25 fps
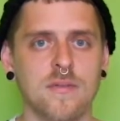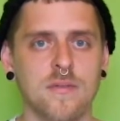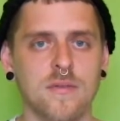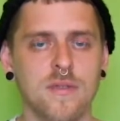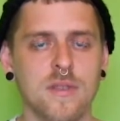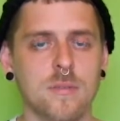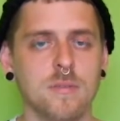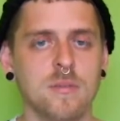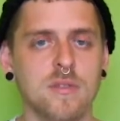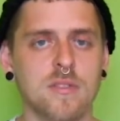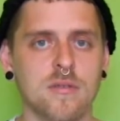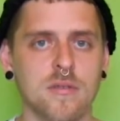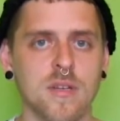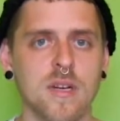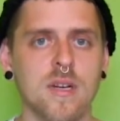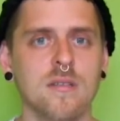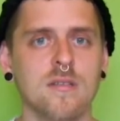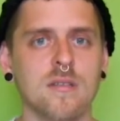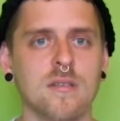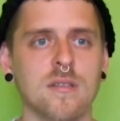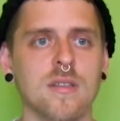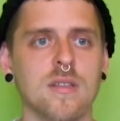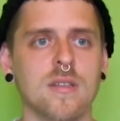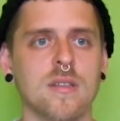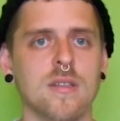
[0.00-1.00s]
flipped
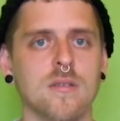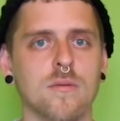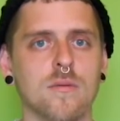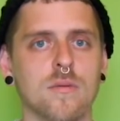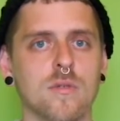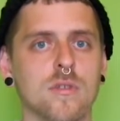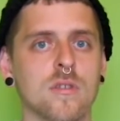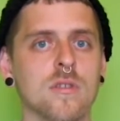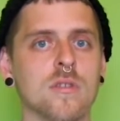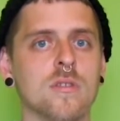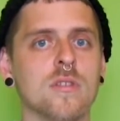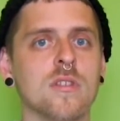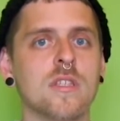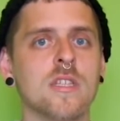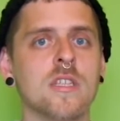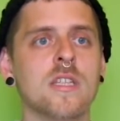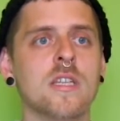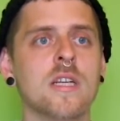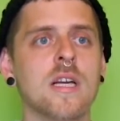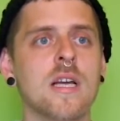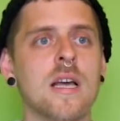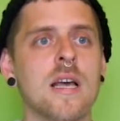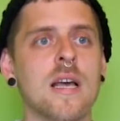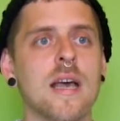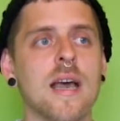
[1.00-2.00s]
around, the word
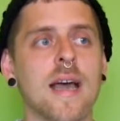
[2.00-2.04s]
order.